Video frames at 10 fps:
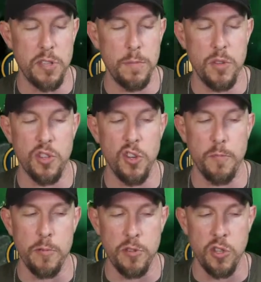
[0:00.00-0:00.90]
him
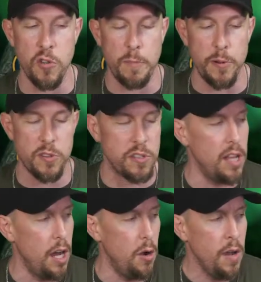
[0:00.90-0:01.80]
super super
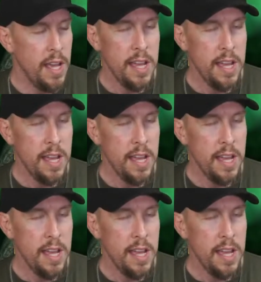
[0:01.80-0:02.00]
slow.